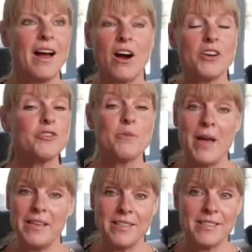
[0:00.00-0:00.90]
are
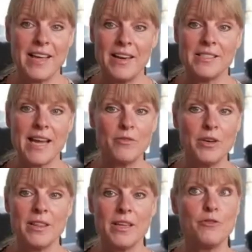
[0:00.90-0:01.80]
tremendous. And it's
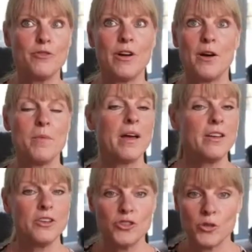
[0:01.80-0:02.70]
everything from
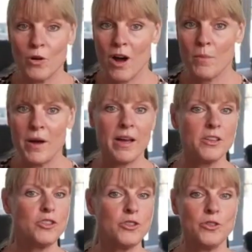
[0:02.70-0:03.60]
trauma
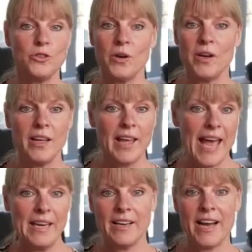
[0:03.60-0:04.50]
to
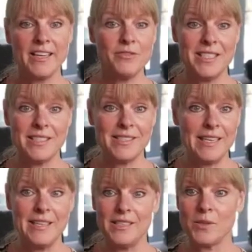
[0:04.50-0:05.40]
any kind of
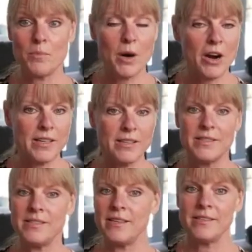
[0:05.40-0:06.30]
dis-ease,
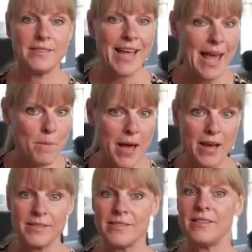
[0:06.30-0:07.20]
Parkinson's,
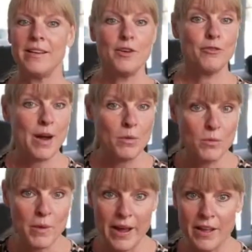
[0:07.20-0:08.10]
MS,
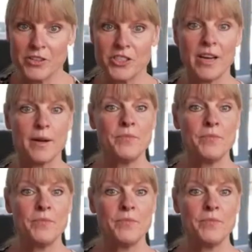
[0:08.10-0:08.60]
fibromyalgia,